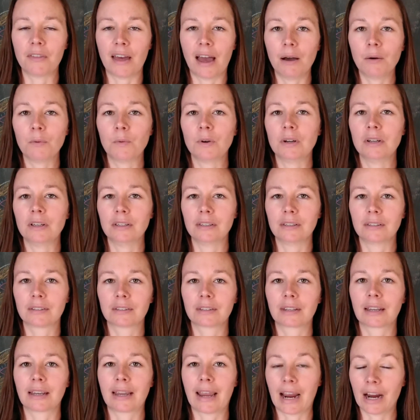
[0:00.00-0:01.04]
That
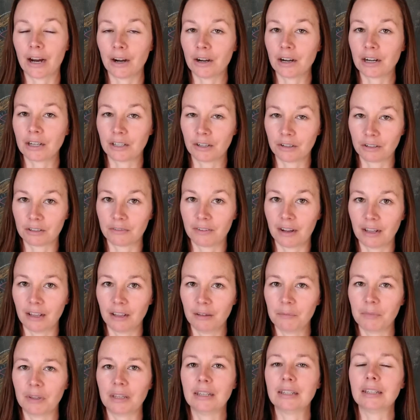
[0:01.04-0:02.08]
was character
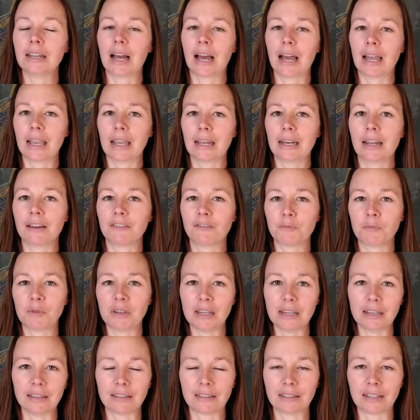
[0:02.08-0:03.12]
development,
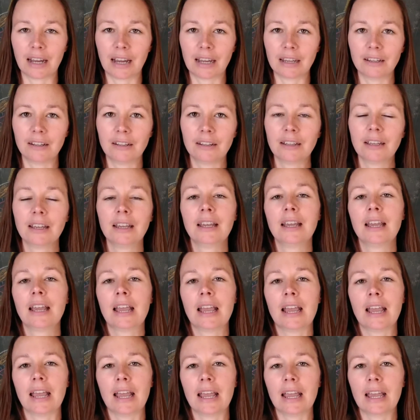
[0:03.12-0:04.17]
INFP style.
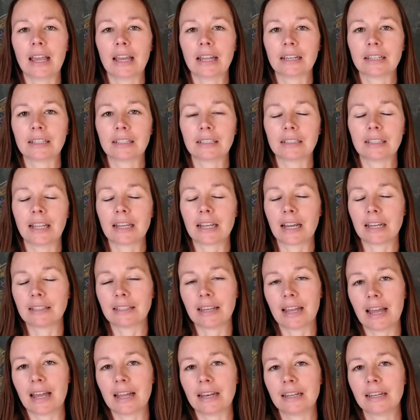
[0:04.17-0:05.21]
And like I
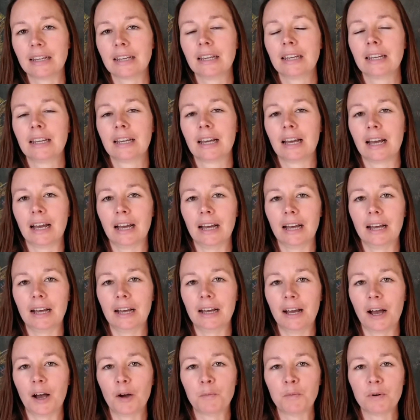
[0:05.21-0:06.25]
said,
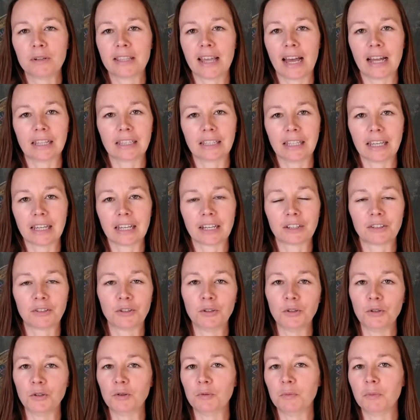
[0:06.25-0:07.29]
I'll put that link
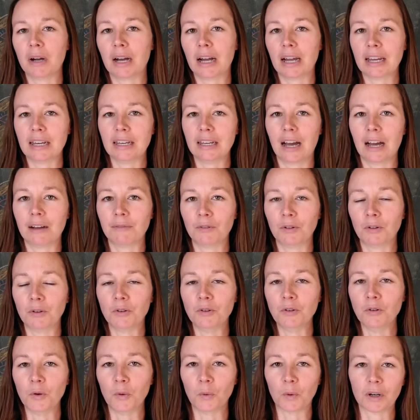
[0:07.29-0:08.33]
to my novel
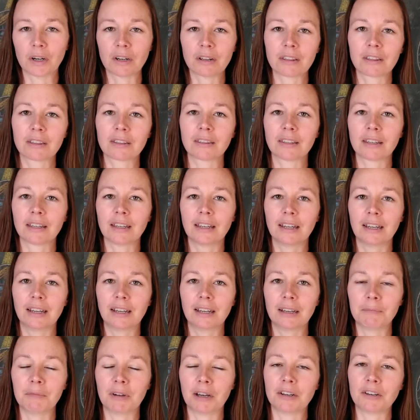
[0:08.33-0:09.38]
North
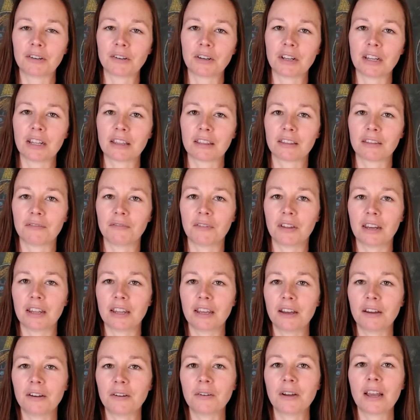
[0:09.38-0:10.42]
underneath the
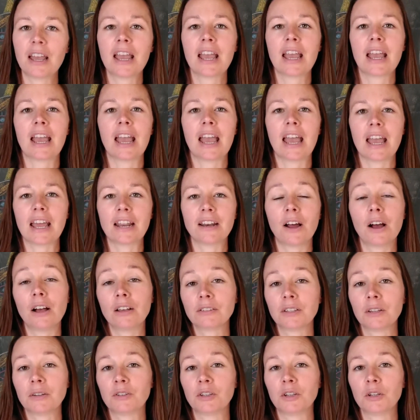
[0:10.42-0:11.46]
video. And
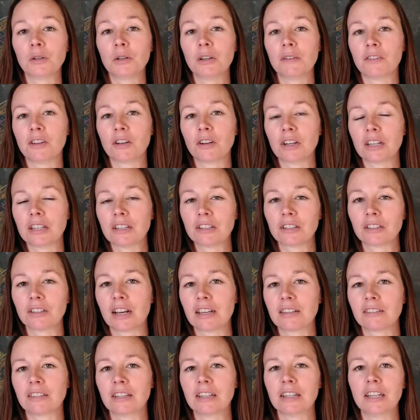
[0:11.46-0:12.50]
also too, if you're
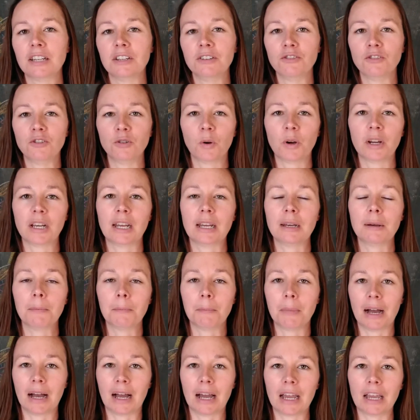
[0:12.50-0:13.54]
interested in
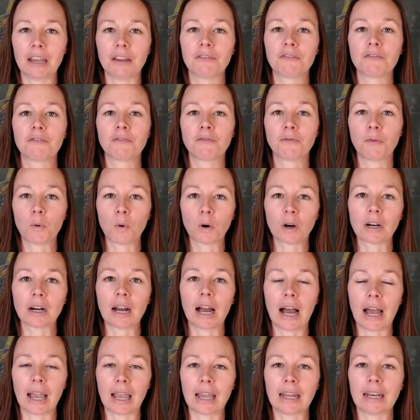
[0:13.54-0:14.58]
joining my 4
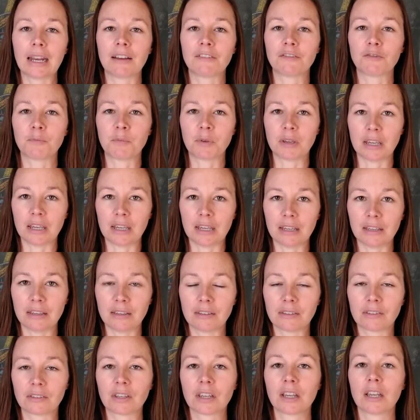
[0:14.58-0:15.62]

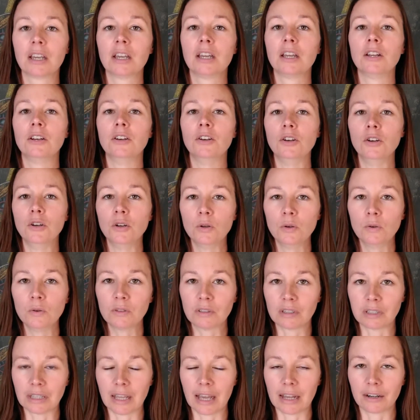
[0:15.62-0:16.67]
INFPs
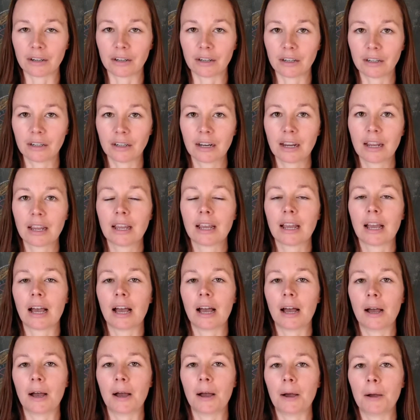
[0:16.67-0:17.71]
newsletter,
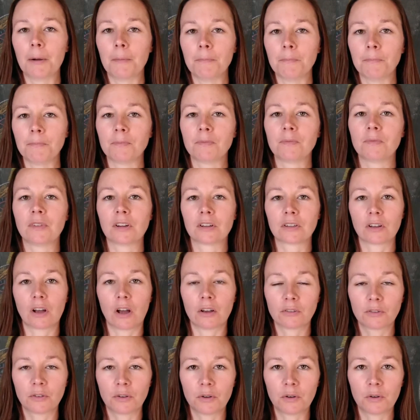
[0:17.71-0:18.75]
There's
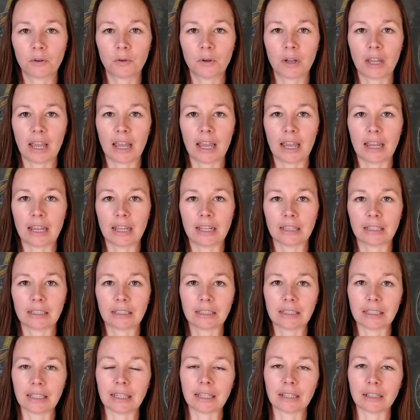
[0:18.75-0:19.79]
also a
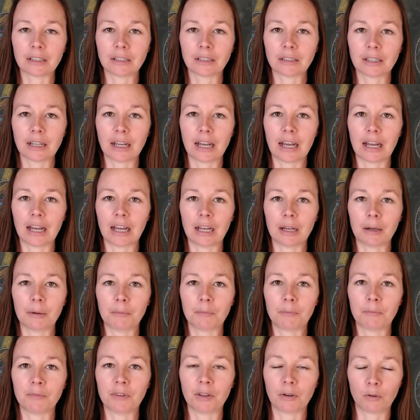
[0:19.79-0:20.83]
link,
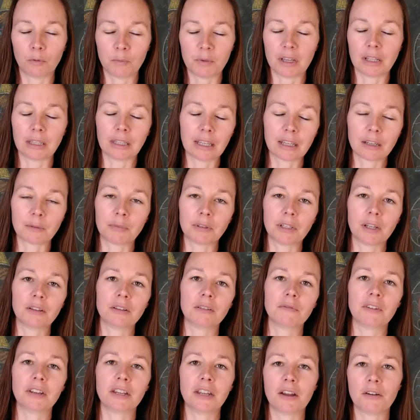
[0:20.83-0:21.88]
there will be a link below
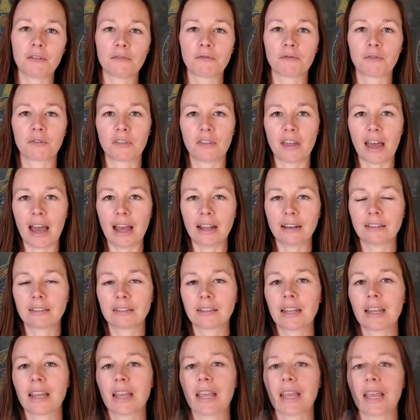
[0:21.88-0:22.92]
the video for that.